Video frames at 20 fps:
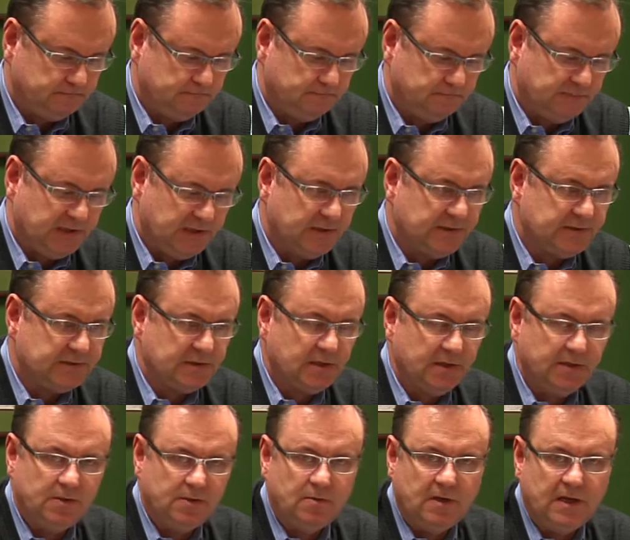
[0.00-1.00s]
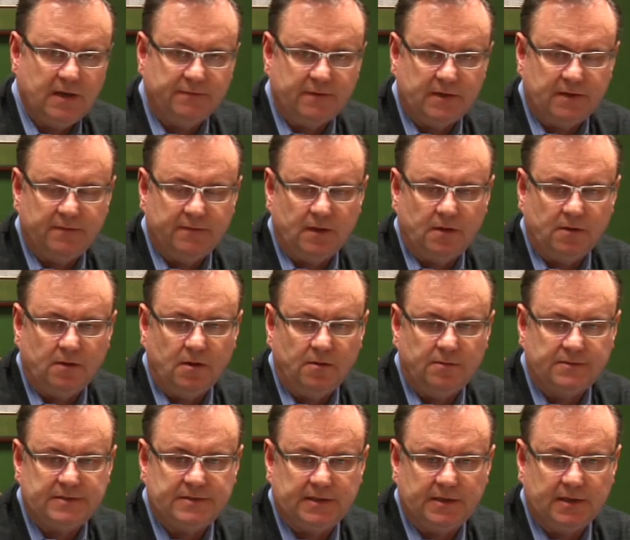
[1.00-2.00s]
because you have given a loan
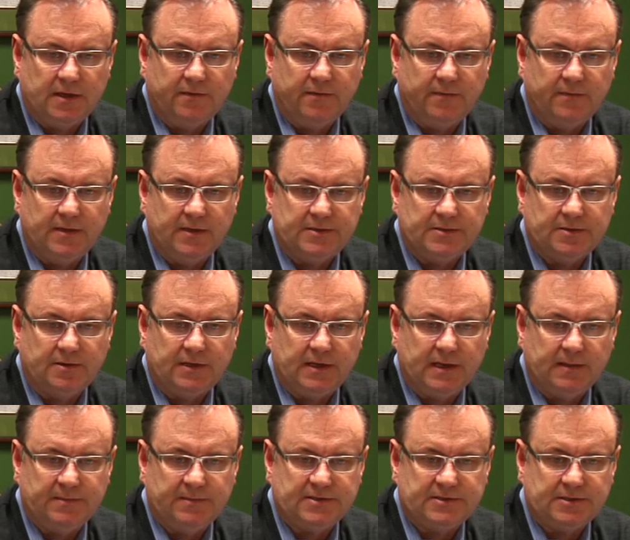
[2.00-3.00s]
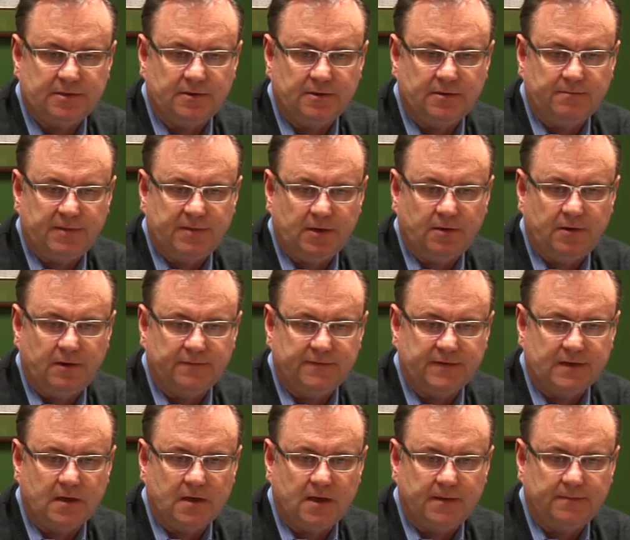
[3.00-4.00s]
to the government during that period of
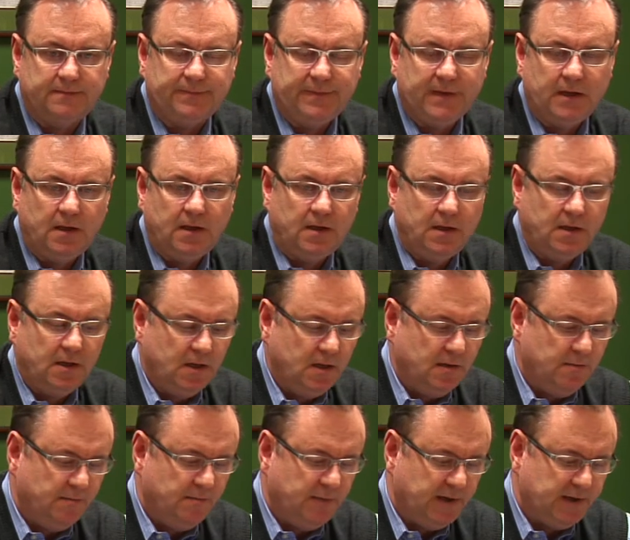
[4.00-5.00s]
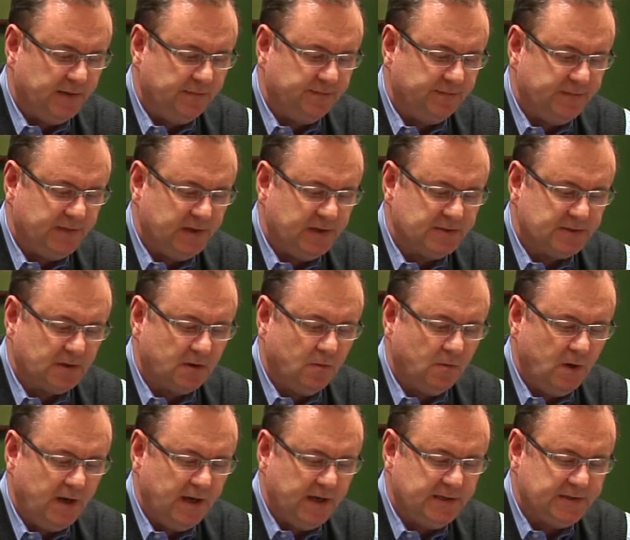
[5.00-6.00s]
time. But these are
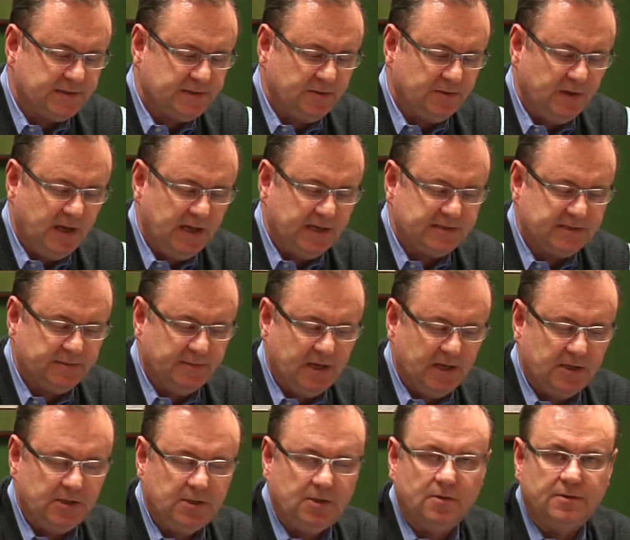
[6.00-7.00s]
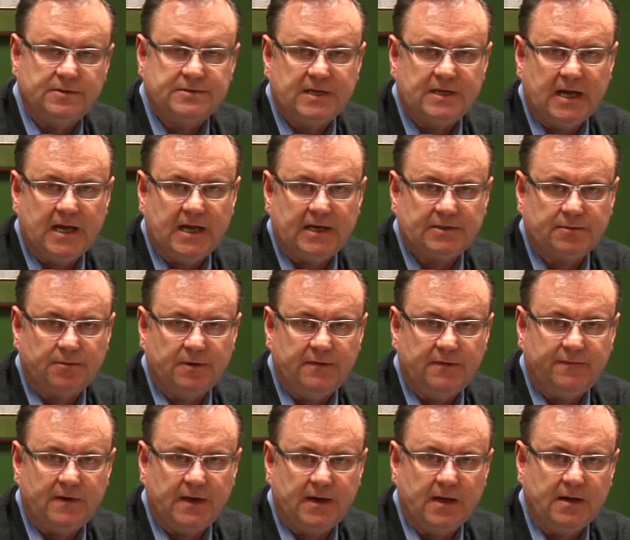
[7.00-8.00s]
ways to estimate your tax
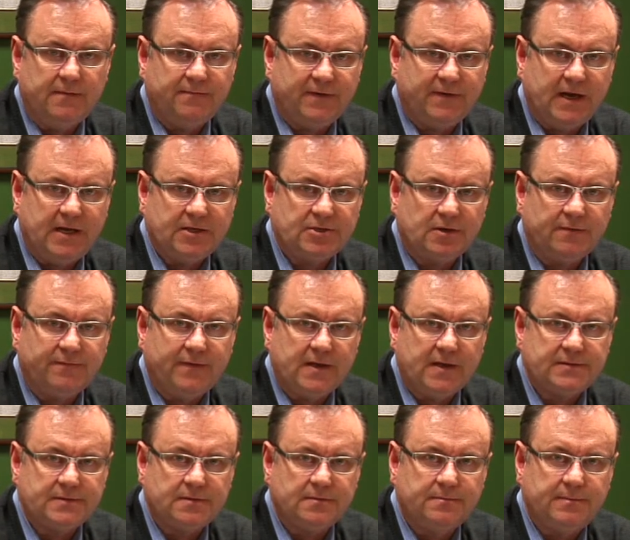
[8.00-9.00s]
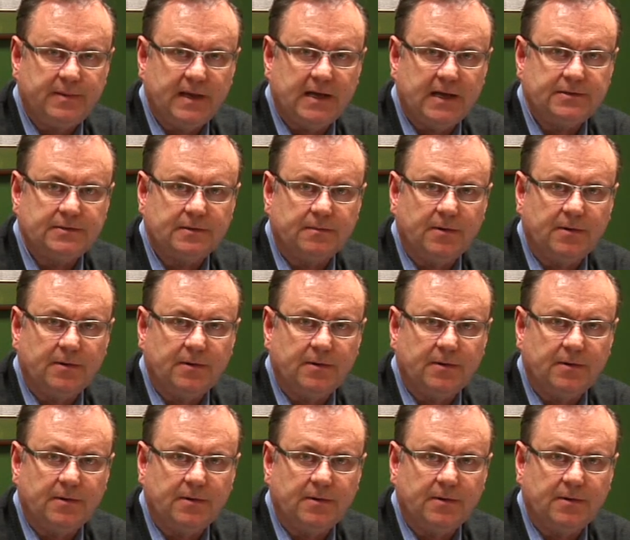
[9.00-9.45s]
refund. I'm financial advisor Patrick